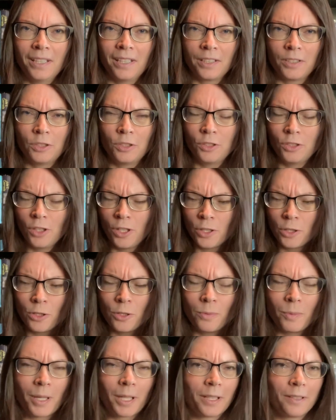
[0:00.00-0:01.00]
staunch
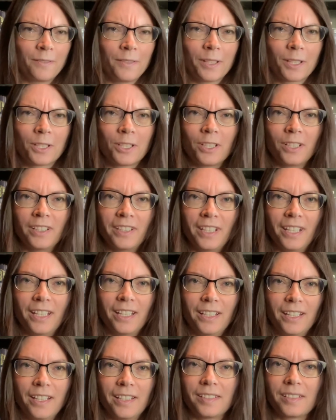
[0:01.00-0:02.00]
in my conviction that
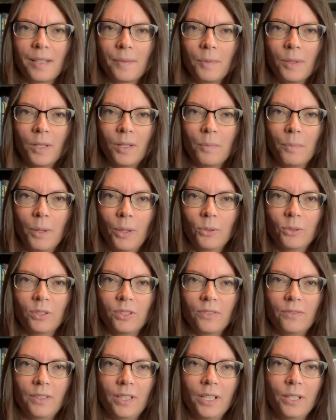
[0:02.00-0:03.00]
yes, I'm going to post
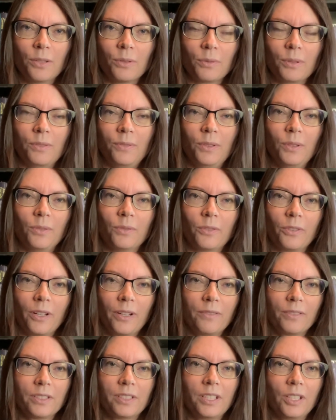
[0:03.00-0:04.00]
a video review for
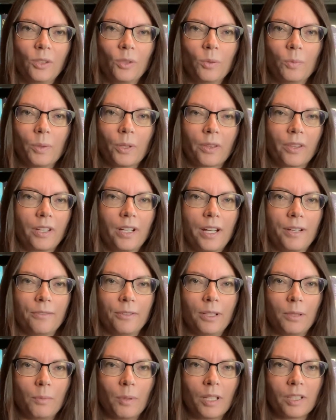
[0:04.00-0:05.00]
every single book that I
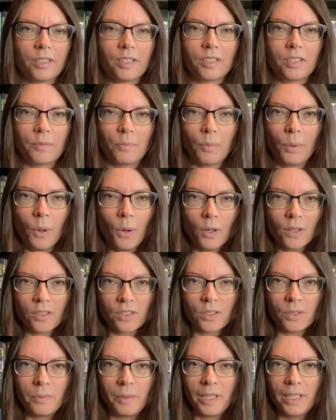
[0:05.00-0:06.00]
read because it's
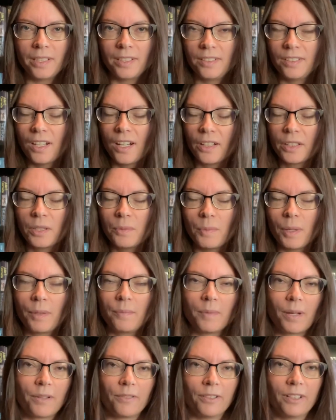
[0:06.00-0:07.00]
important to me to document
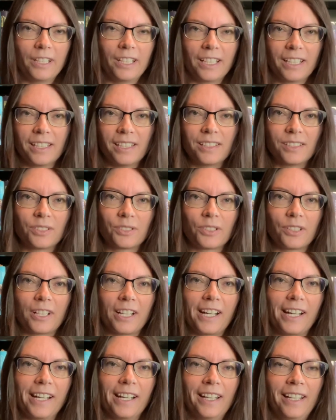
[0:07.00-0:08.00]
my reading
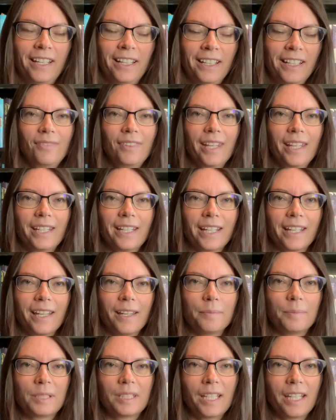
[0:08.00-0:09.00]
history. And I
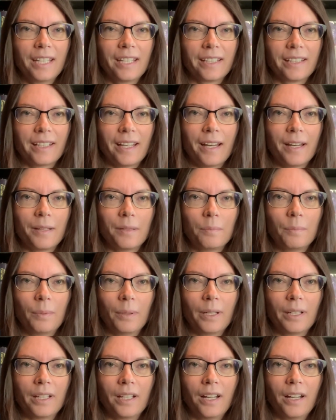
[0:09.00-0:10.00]
kept saying that,
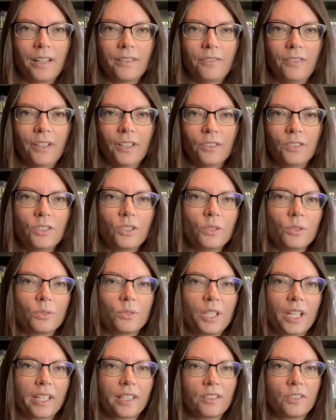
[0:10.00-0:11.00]
but I failed to
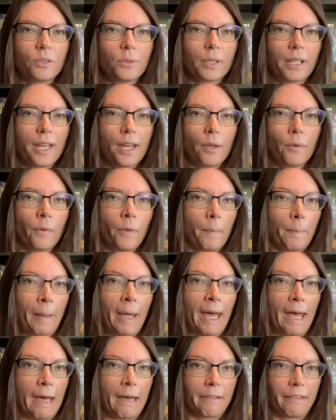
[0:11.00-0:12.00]
take into account the
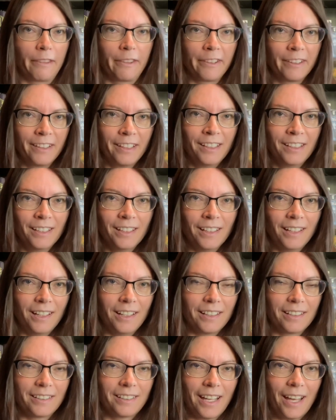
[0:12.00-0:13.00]
math
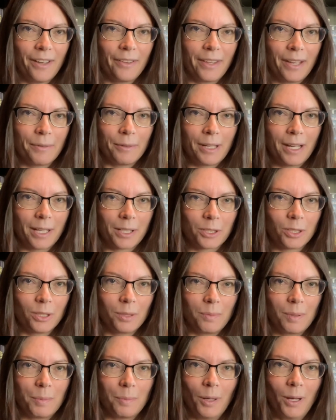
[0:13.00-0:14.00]
on how that would
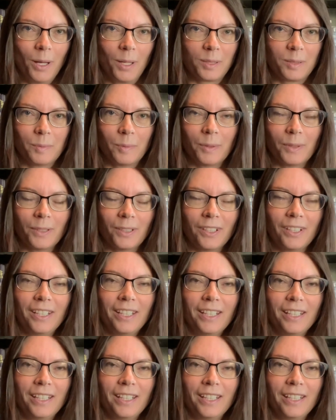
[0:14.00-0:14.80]
actually be possible.